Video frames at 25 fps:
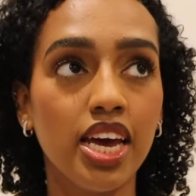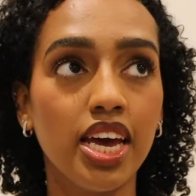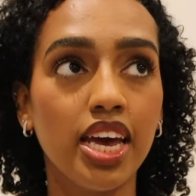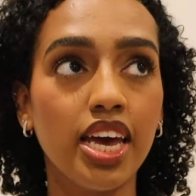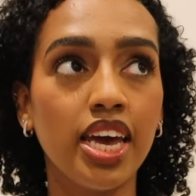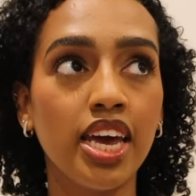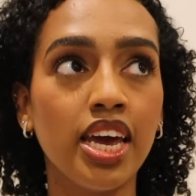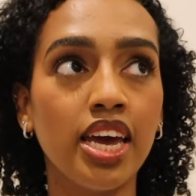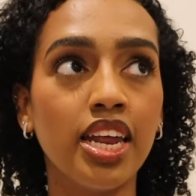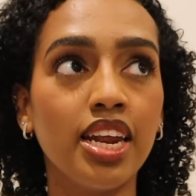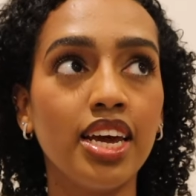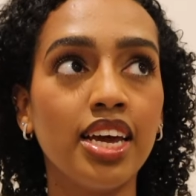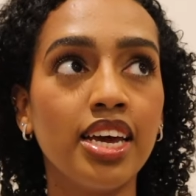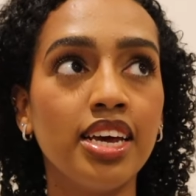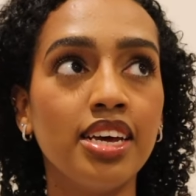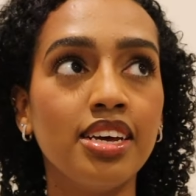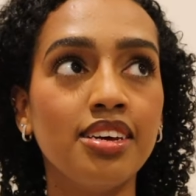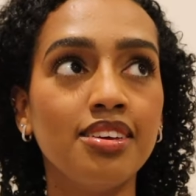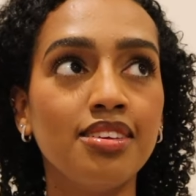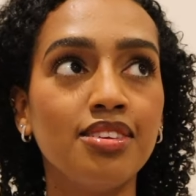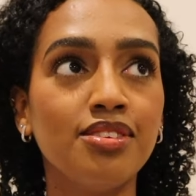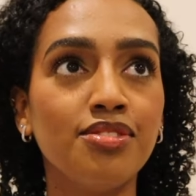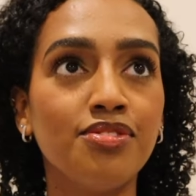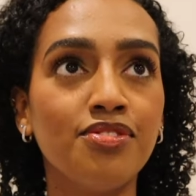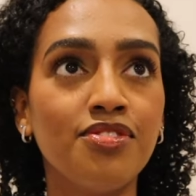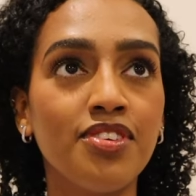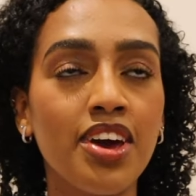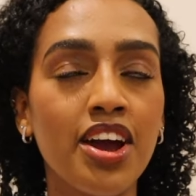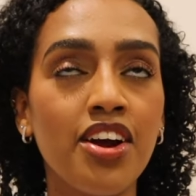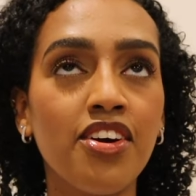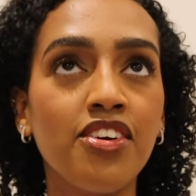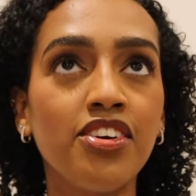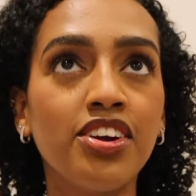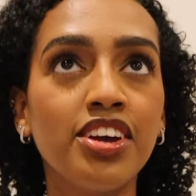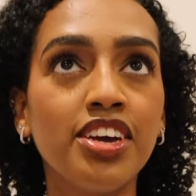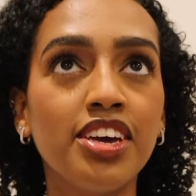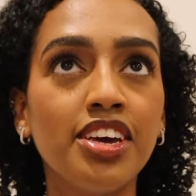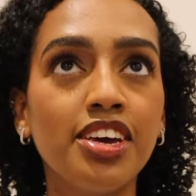It is
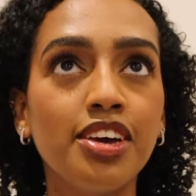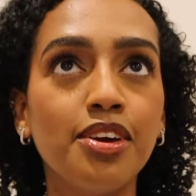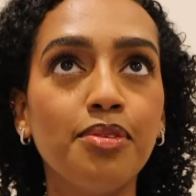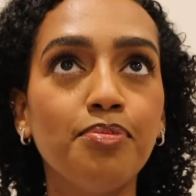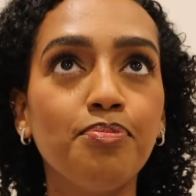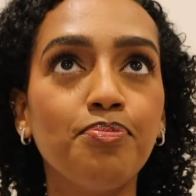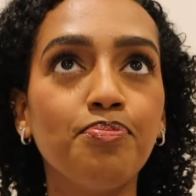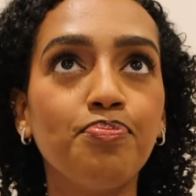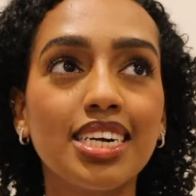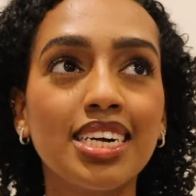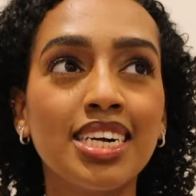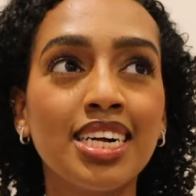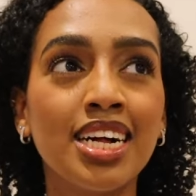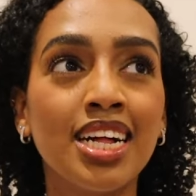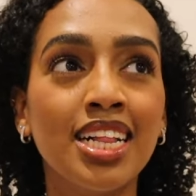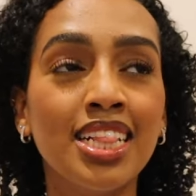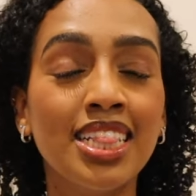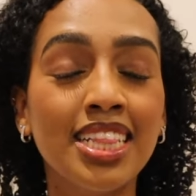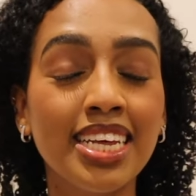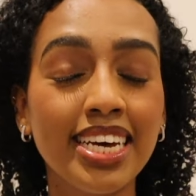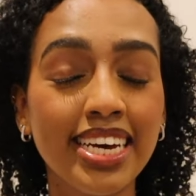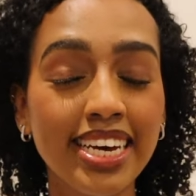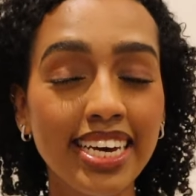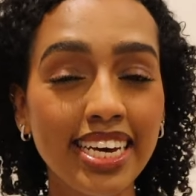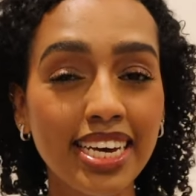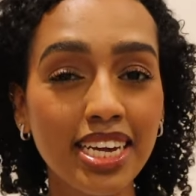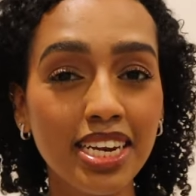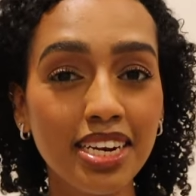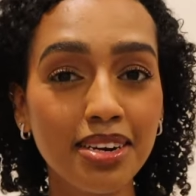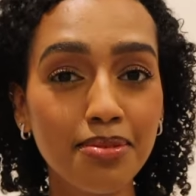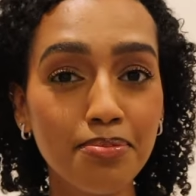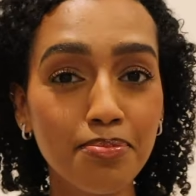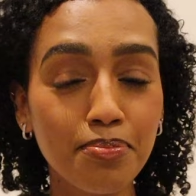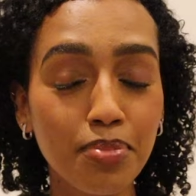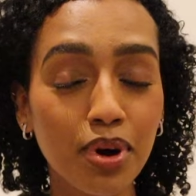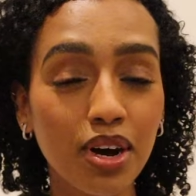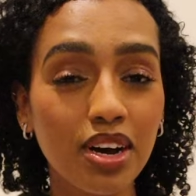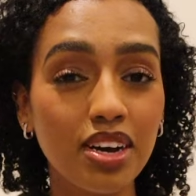very
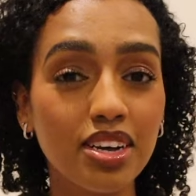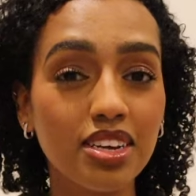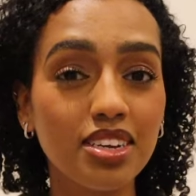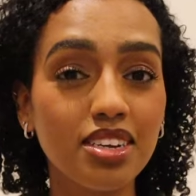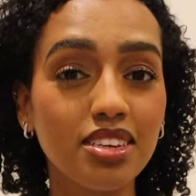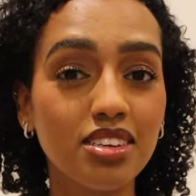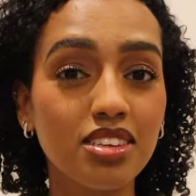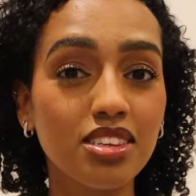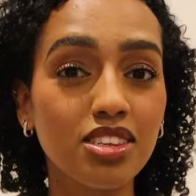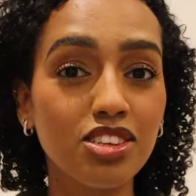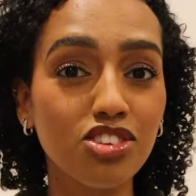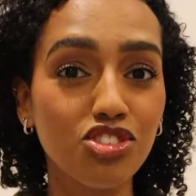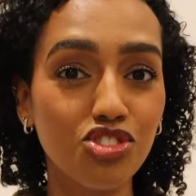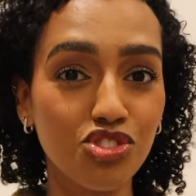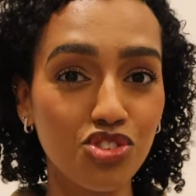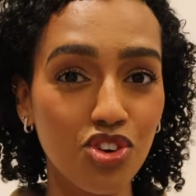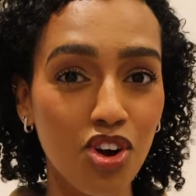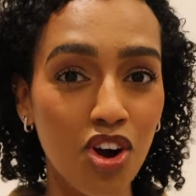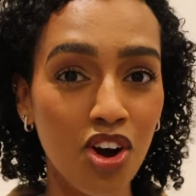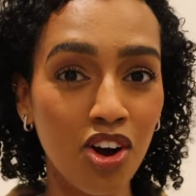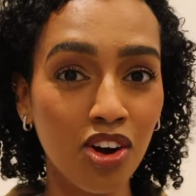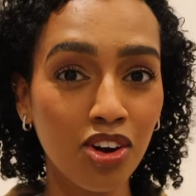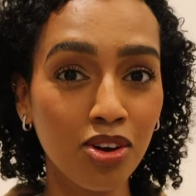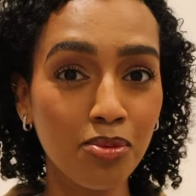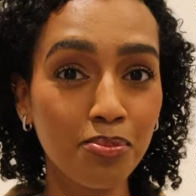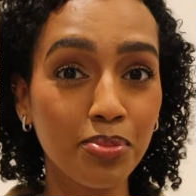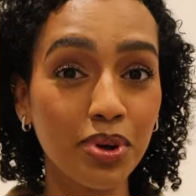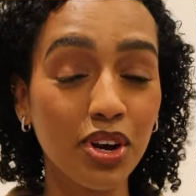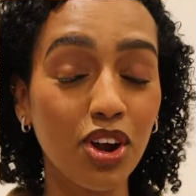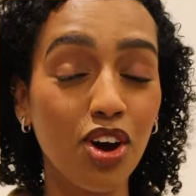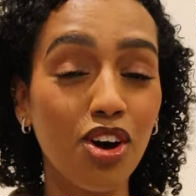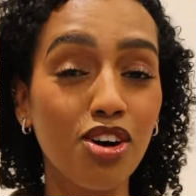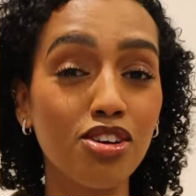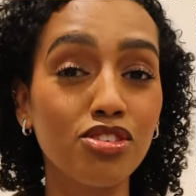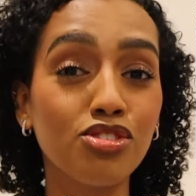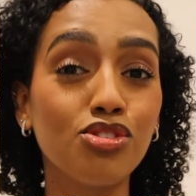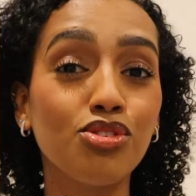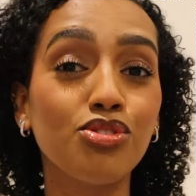clean but strong but
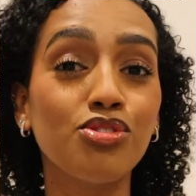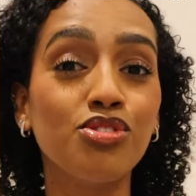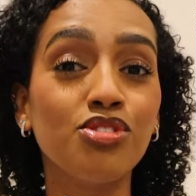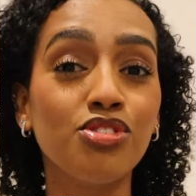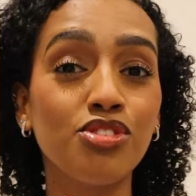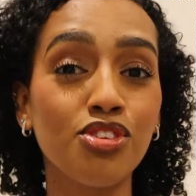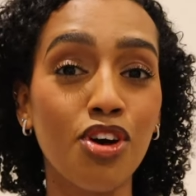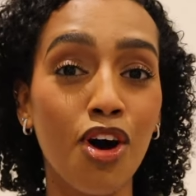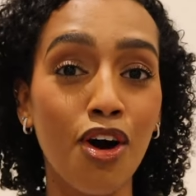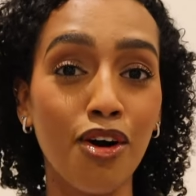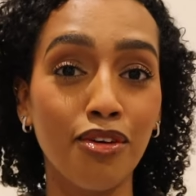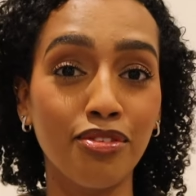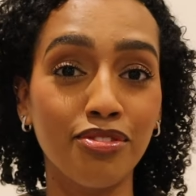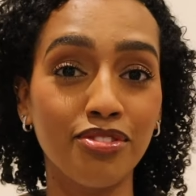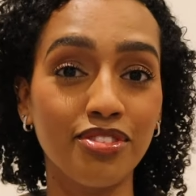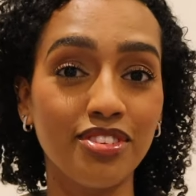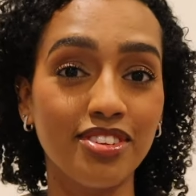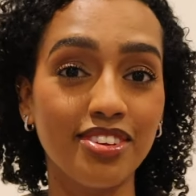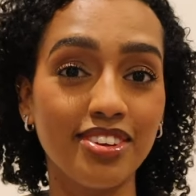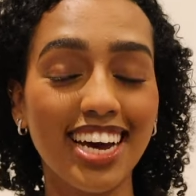also soft.